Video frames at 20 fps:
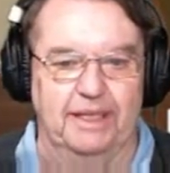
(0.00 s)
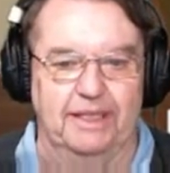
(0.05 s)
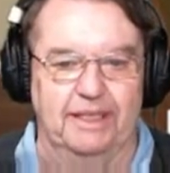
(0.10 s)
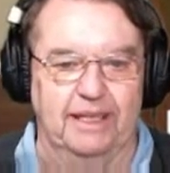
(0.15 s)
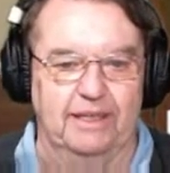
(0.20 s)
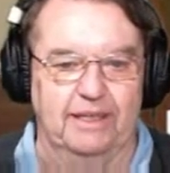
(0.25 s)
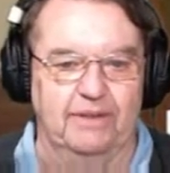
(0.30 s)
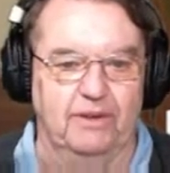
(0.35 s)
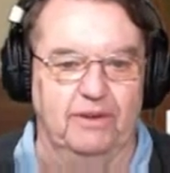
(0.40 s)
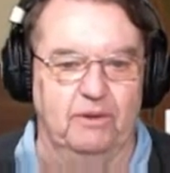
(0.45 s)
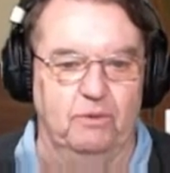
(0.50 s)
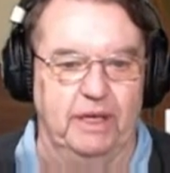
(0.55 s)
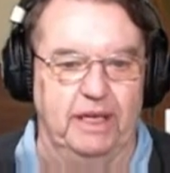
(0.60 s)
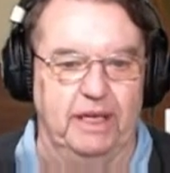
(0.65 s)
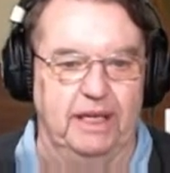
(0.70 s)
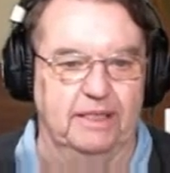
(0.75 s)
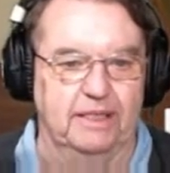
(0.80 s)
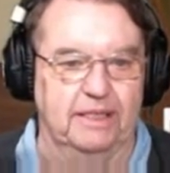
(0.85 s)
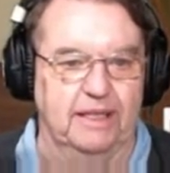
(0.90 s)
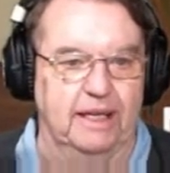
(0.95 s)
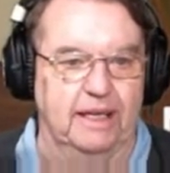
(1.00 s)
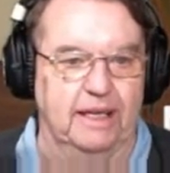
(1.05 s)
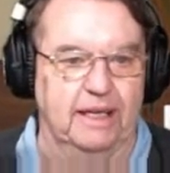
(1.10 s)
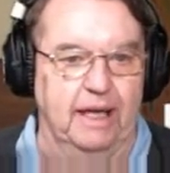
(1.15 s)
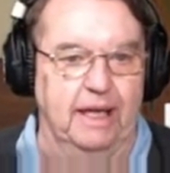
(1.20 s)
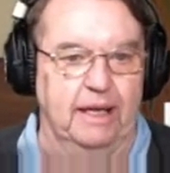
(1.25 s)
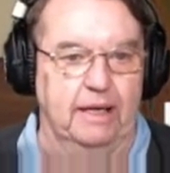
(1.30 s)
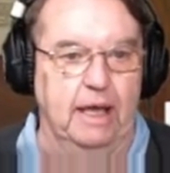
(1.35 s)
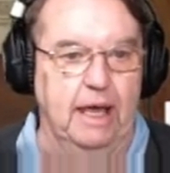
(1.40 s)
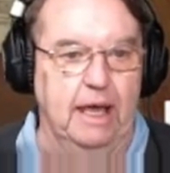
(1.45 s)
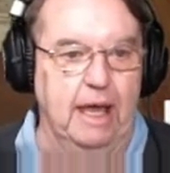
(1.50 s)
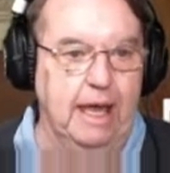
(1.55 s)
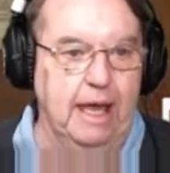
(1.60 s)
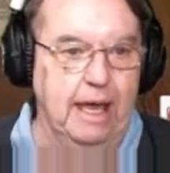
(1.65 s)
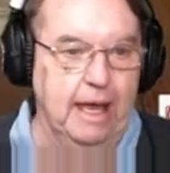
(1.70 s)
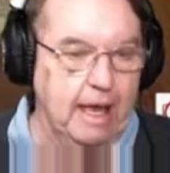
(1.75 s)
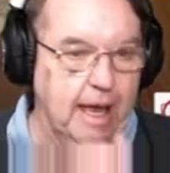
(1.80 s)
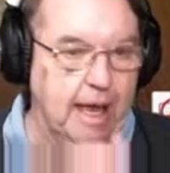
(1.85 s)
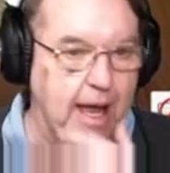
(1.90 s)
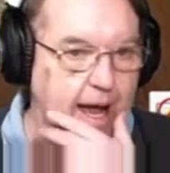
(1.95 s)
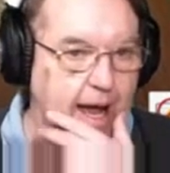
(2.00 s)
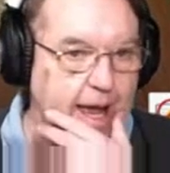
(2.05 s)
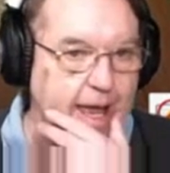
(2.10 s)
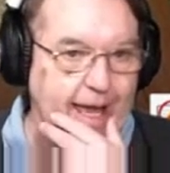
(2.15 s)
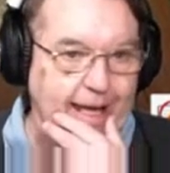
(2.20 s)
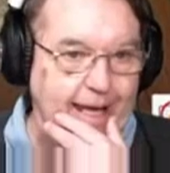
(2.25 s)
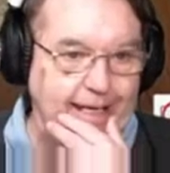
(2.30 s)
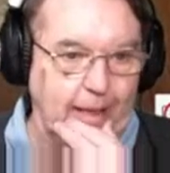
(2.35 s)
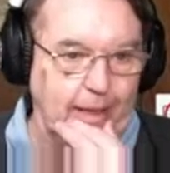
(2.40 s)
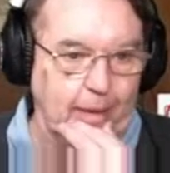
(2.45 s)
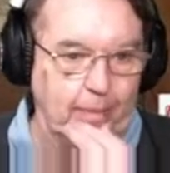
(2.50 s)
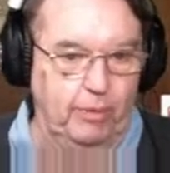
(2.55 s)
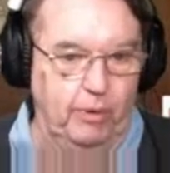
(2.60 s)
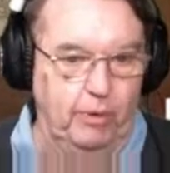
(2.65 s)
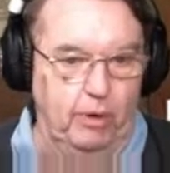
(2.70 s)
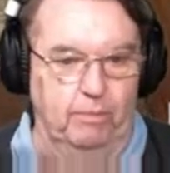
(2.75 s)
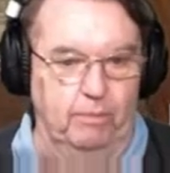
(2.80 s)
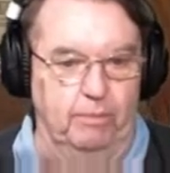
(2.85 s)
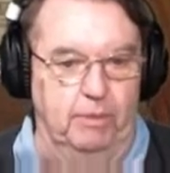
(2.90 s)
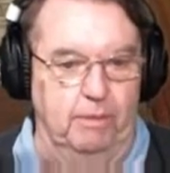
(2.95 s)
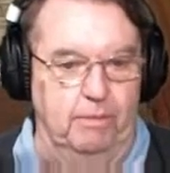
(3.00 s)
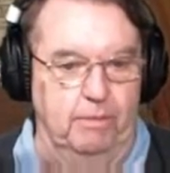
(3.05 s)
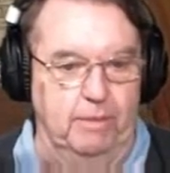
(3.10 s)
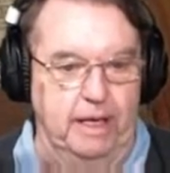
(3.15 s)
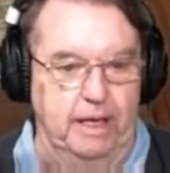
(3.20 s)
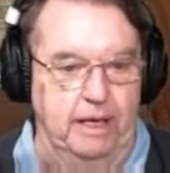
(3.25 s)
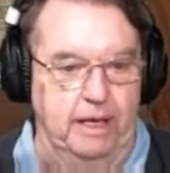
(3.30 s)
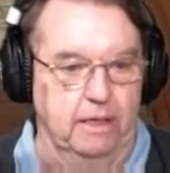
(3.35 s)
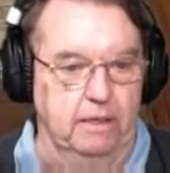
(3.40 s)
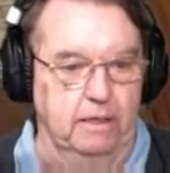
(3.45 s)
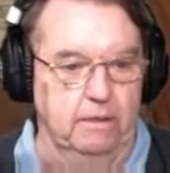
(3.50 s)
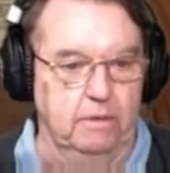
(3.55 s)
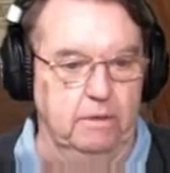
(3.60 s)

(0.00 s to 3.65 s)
as quick as I can. I had a problem here,